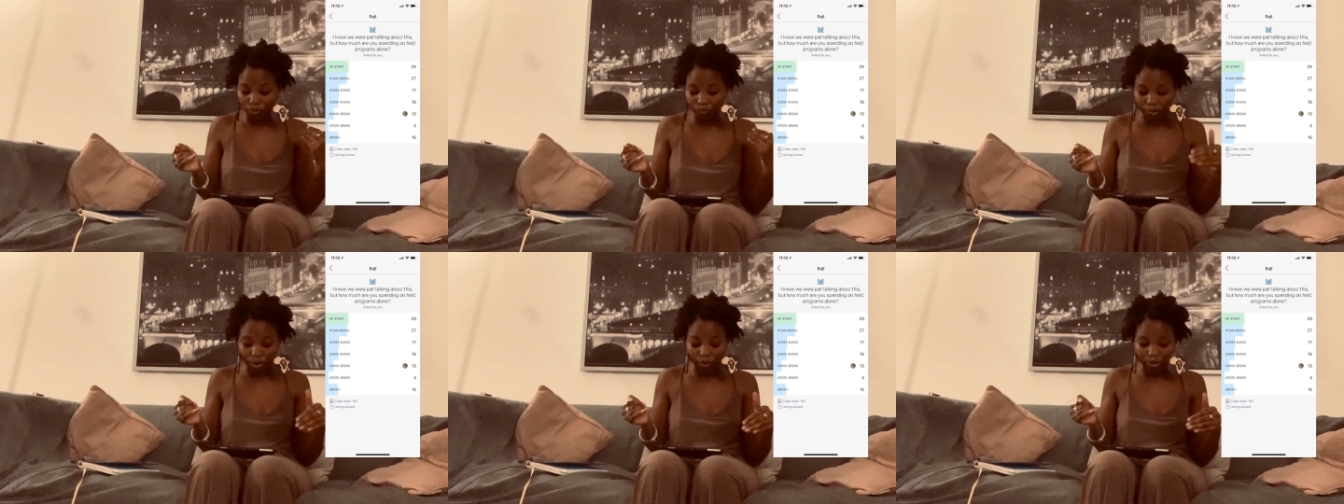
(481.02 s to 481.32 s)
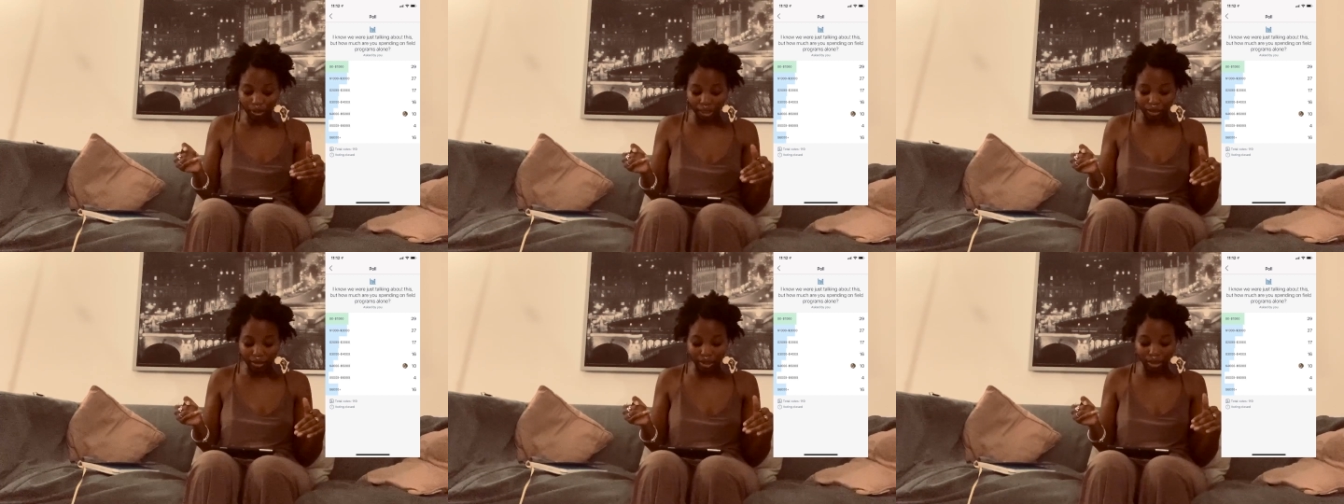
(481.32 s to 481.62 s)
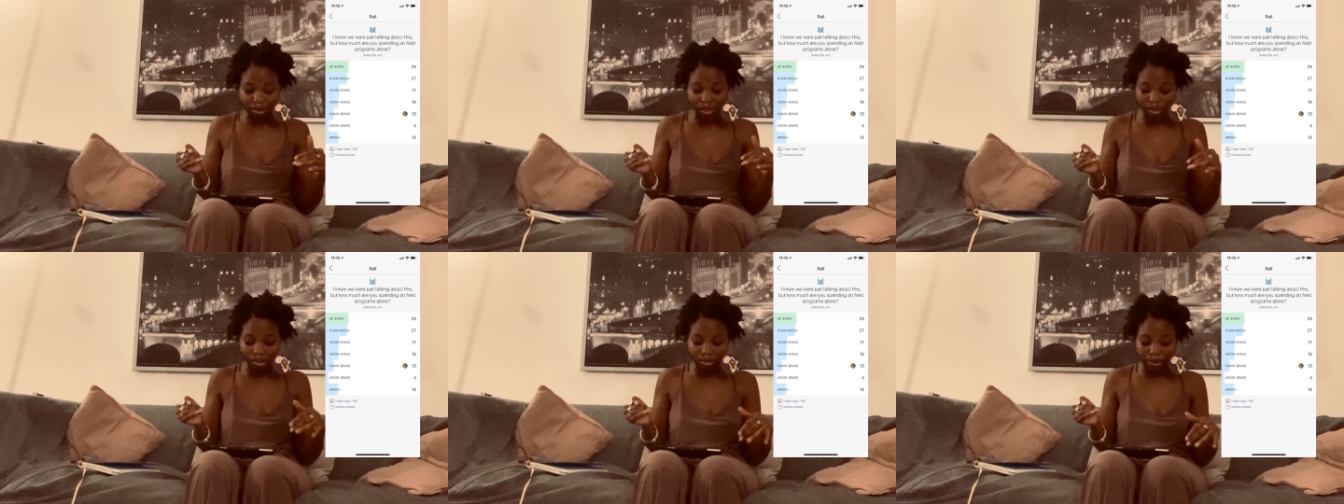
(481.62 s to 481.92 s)
voting
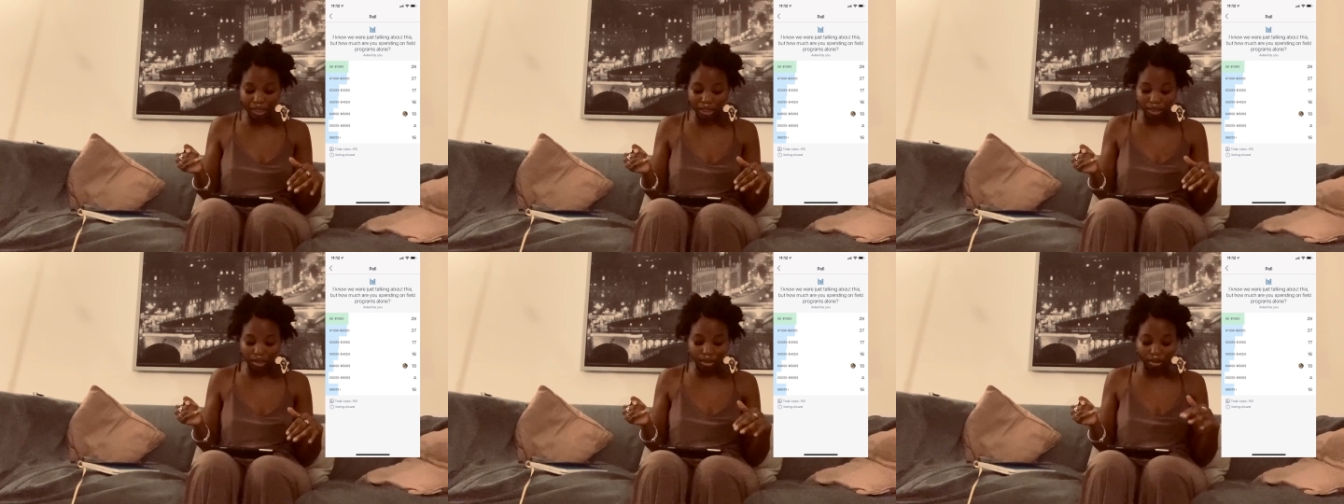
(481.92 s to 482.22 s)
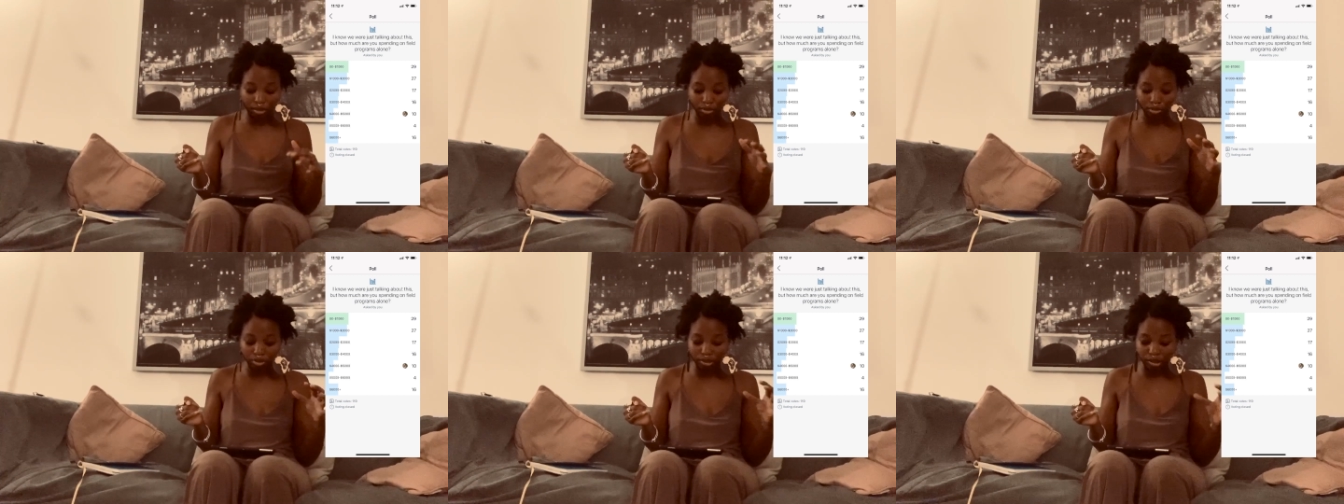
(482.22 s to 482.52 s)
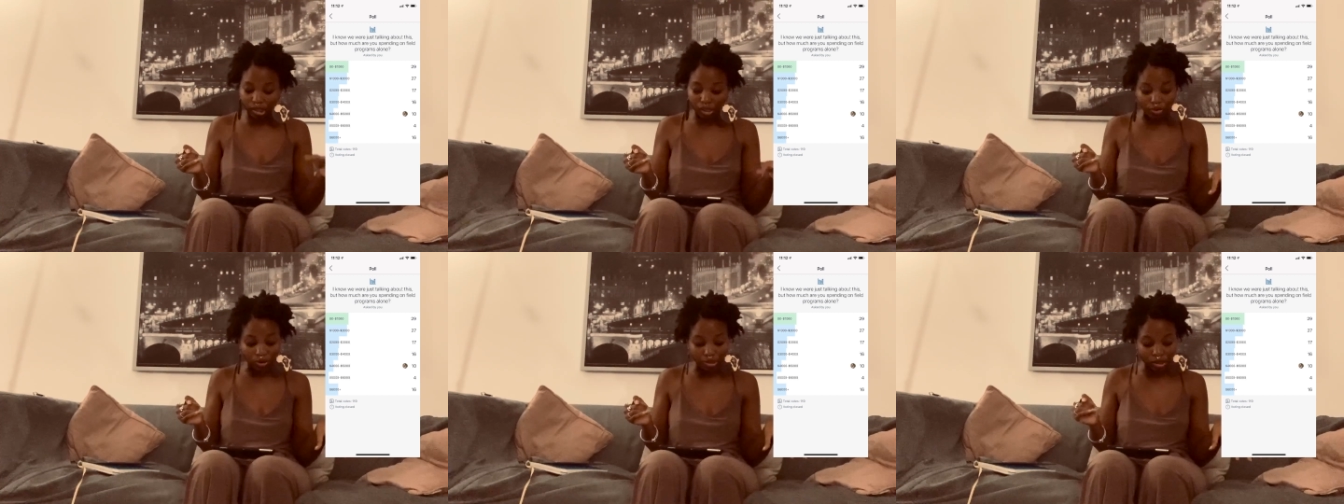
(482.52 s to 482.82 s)
that they spent
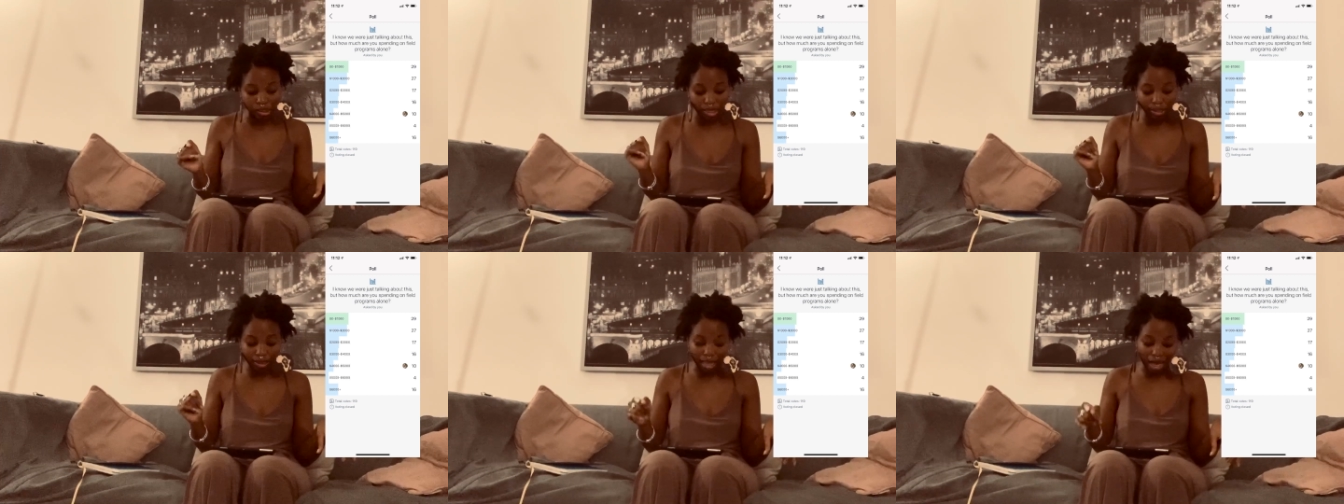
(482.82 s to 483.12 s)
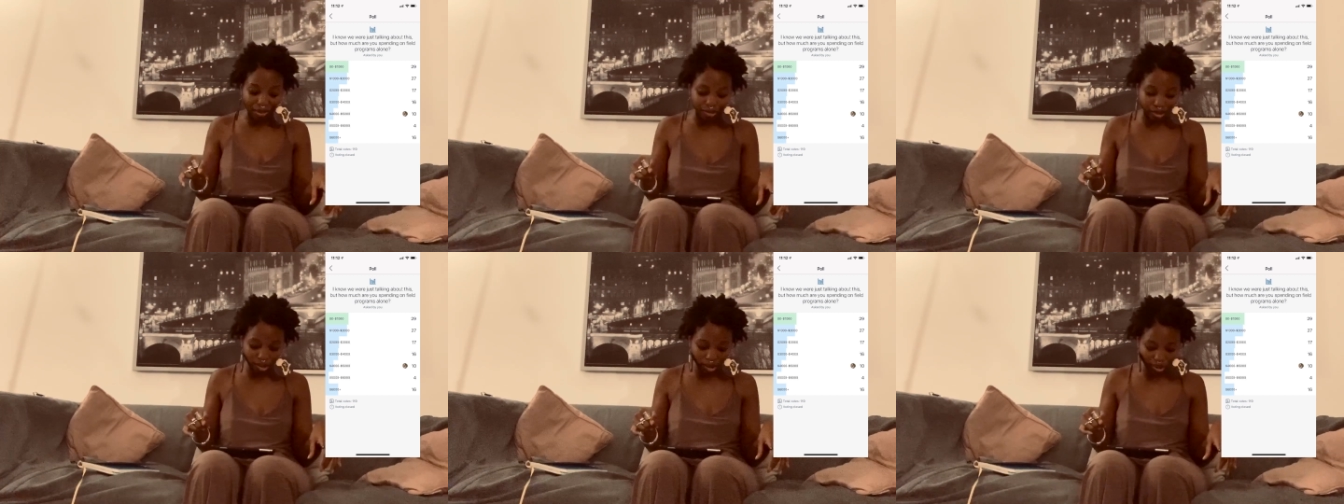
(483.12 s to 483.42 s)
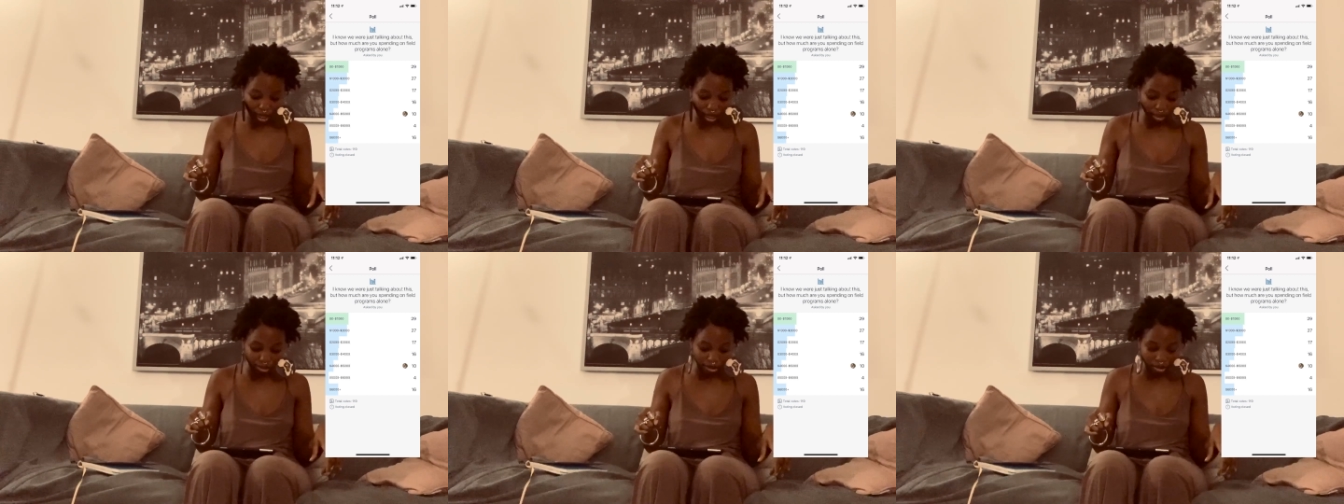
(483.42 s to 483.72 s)
$0 to
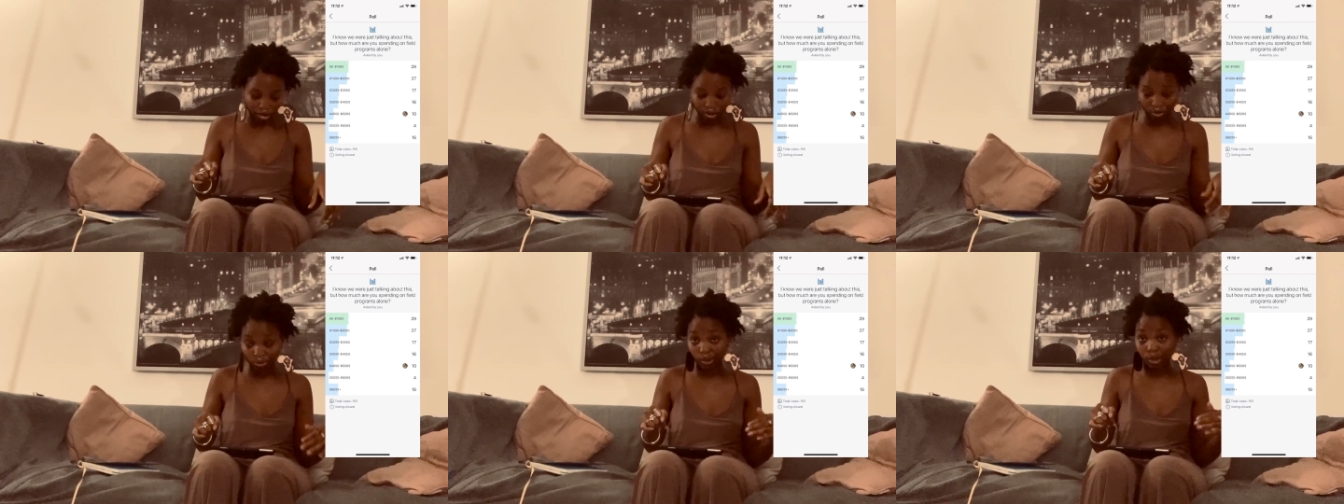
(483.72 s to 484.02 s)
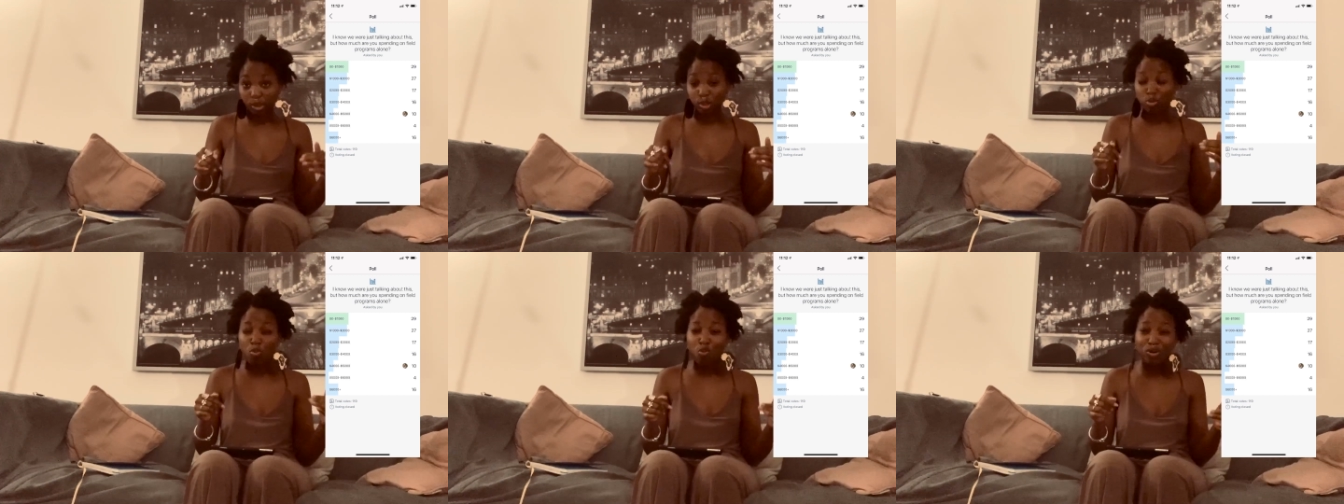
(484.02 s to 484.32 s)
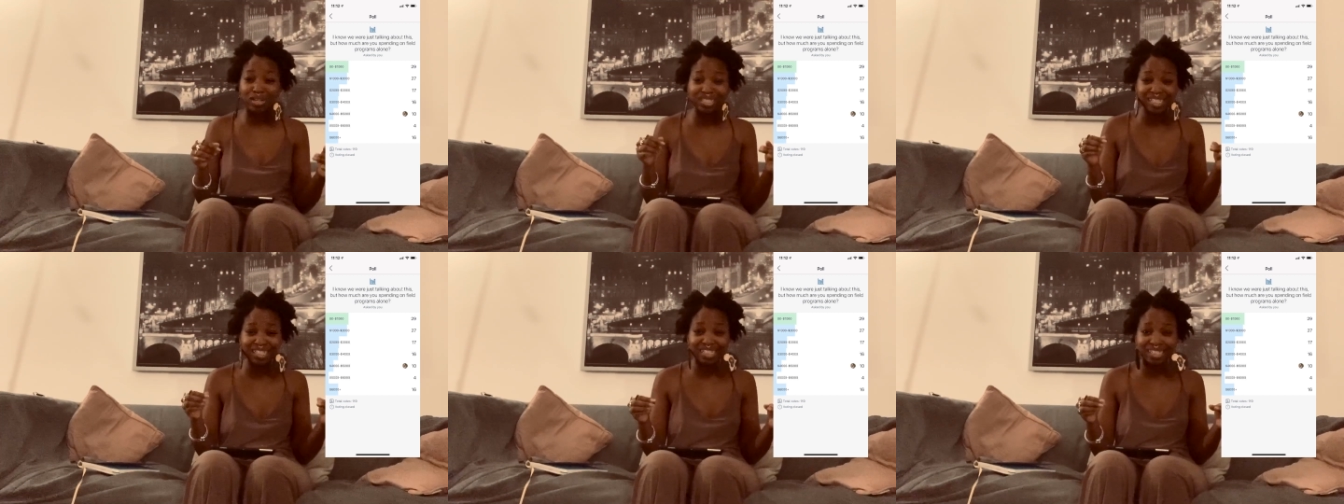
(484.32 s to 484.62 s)
$1,000, with
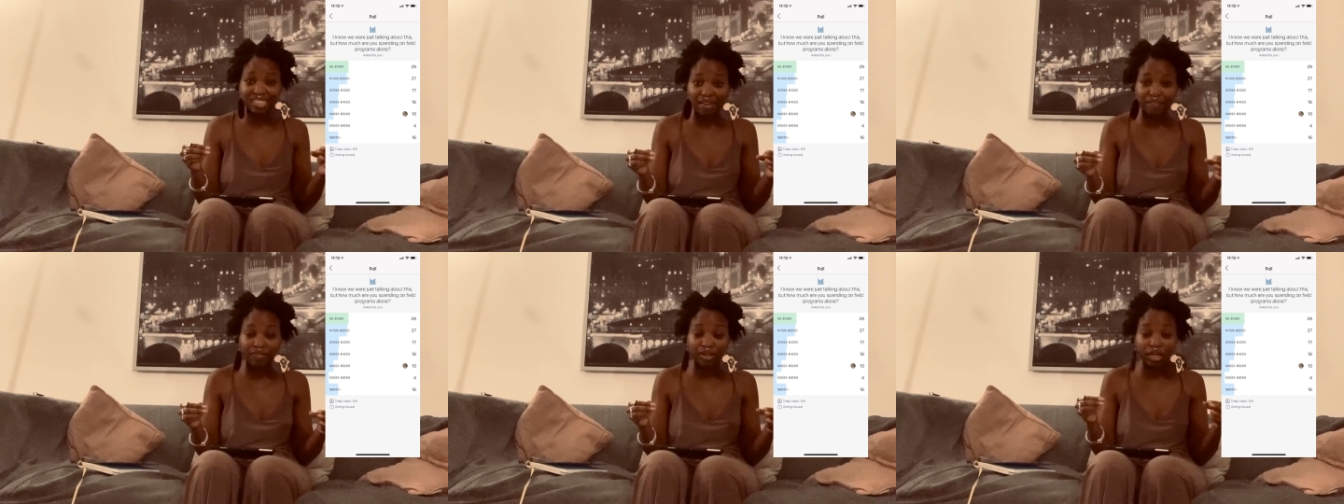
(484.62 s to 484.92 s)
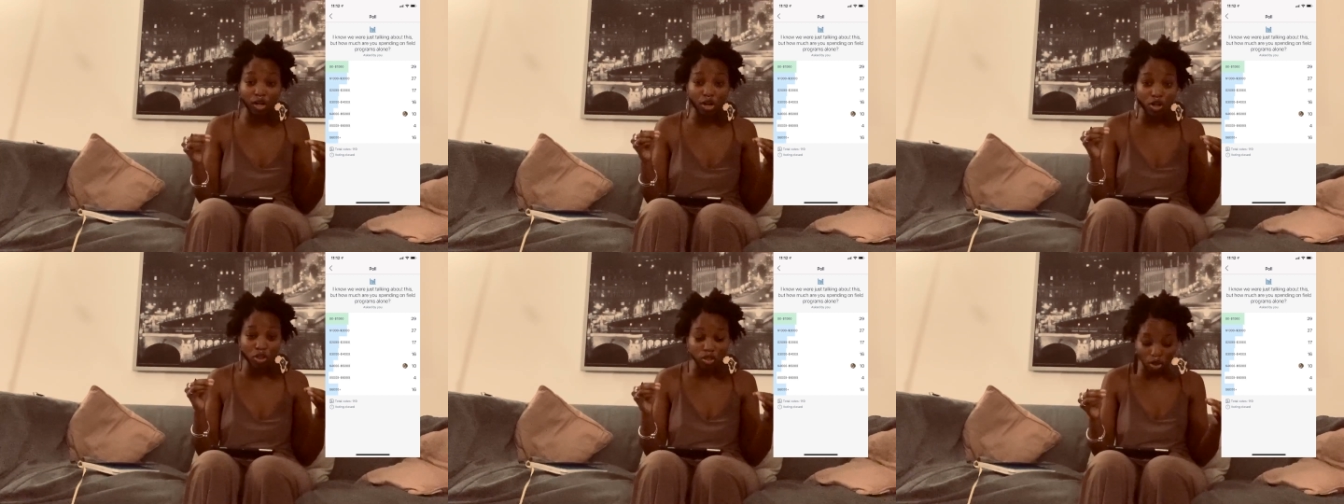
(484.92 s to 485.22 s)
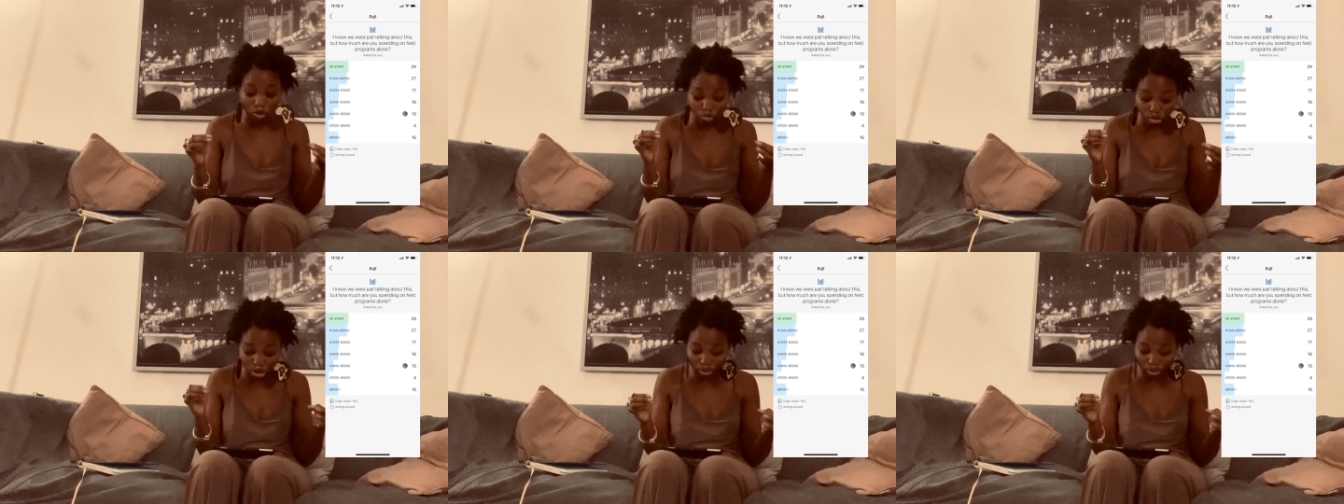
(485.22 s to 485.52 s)
27, a close